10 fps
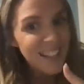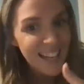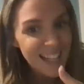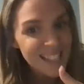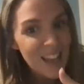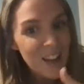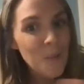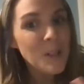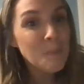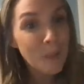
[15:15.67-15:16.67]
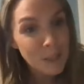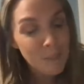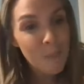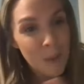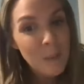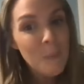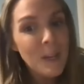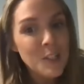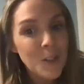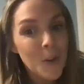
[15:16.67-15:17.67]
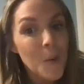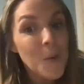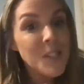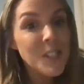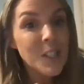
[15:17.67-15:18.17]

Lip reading: that I said was big picture goals.